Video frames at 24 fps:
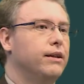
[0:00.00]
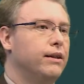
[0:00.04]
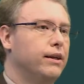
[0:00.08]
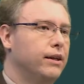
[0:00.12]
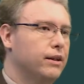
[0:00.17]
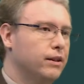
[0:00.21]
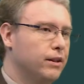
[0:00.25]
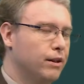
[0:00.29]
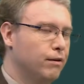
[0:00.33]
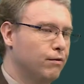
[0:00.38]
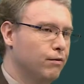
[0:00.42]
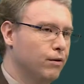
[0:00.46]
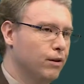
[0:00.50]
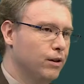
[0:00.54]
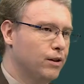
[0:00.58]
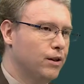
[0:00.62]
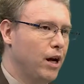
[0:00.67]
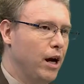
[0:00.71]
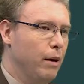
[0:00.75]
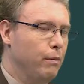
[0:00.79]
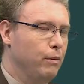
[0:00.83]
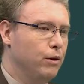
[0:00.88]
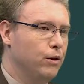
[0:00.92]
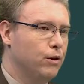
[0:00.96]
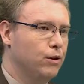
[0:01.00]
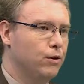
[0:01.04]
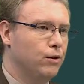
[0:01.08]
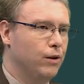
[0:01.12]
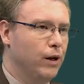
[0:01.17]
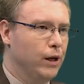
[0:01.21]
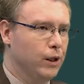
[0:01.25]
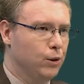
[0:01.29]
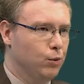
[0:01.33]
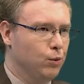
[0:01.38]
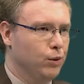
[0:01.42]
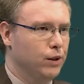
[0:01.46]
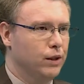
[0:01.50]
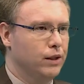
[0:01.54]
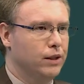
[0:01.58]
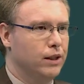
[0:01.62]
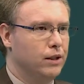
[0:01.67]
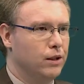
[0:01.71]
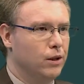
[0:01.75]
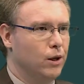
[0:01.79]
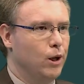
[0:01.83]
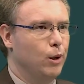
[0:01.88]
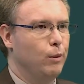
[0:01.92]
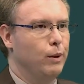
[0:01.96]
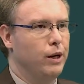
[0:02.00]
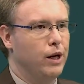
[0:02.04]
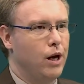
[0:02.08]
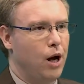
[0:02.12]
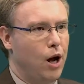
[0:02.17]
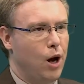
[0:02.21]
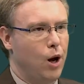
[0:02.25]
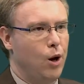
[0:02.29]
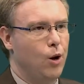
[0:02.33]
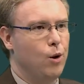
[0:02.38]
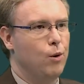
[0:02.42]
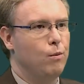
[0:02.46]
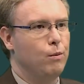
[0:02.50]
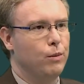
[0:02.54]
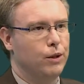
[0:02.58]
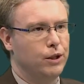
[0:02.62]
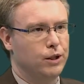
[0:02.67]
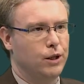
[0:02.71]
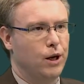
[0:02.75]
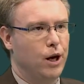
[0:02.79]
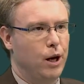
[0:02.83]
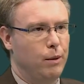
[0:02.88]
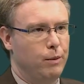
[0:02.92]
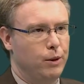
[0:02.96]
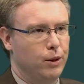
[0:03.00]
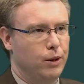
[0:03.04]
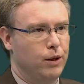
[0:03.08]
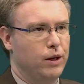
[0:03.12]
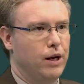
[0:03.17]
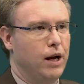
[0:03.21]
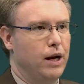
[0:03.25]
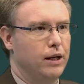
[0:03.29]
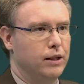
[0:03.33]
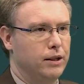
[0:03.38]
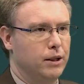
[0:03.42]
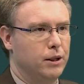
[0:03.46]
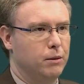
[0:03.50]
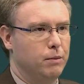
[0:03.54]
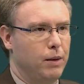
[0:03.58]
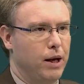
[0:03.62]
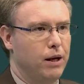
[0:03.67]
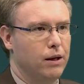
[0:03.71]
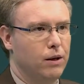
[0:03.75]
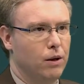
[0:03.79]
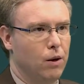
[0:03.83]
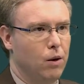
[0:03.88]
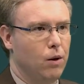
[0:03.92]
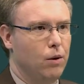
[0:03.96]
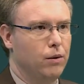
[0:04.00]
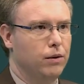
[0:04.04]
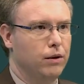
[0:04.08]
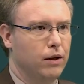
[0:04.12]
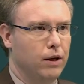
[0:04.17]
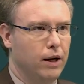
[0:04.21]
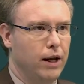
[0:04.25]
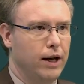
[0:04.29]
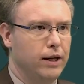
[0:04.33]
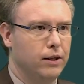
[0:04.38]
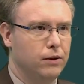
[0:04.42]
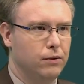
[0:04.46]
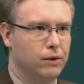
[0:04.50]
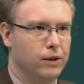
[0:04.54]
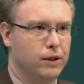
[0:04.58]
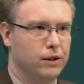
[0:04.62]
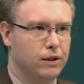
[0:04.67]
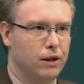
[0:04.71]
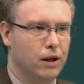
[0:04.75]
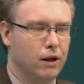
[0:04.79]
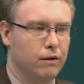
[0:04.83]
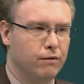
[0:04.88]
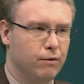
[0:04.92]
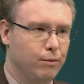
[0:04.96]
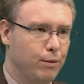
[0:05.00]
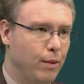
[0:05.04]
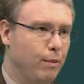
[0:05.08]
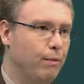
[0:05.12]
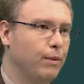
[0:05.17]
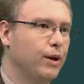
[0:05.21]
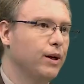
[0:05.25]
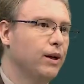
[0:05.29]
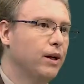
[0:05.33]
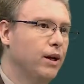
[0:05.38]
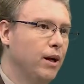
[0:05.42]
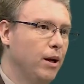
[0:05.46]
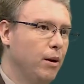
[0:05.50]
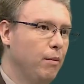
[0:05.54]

These different time constraints will determine how much time you can actually spend on the letter itself. Remember,